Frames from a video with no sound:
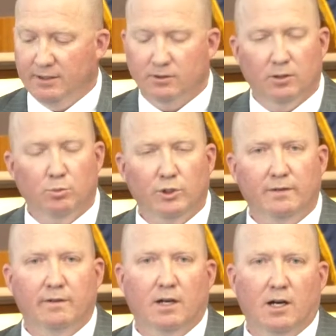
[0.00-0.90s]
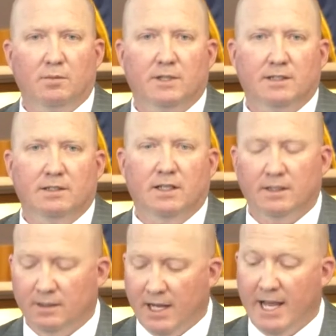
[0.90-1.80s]
So a brief comment
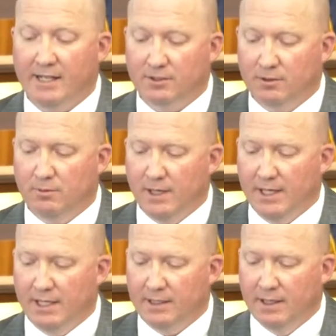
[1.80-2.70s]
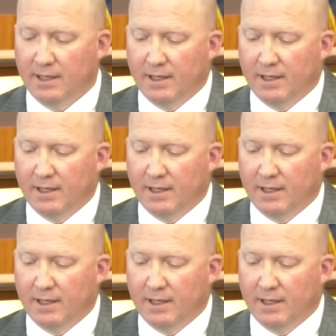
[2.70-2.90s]
on hazard rating.